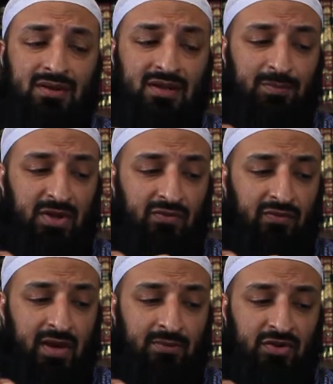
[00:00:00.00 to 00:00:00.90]
These Peaceful
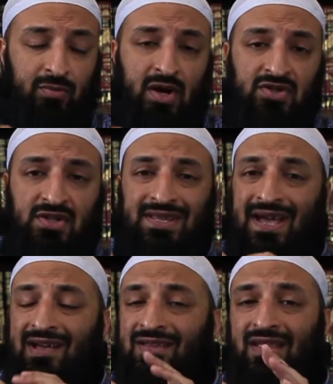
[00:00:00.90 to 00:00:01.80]
Families Project,
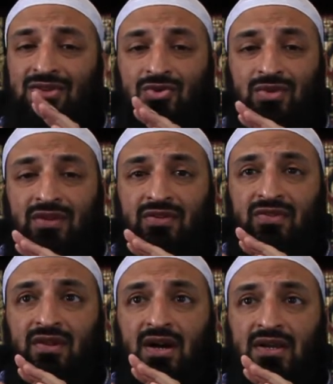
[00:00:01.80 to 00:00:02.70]
they do
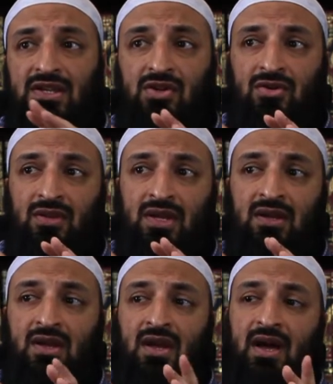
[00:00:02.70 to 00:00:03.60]
this yearly.
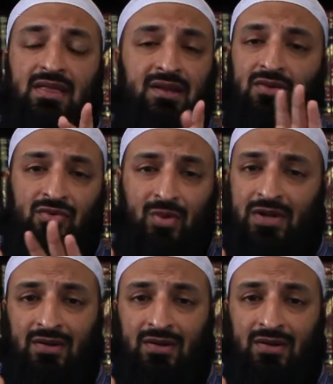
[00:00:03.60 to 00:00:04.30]
I think there was 1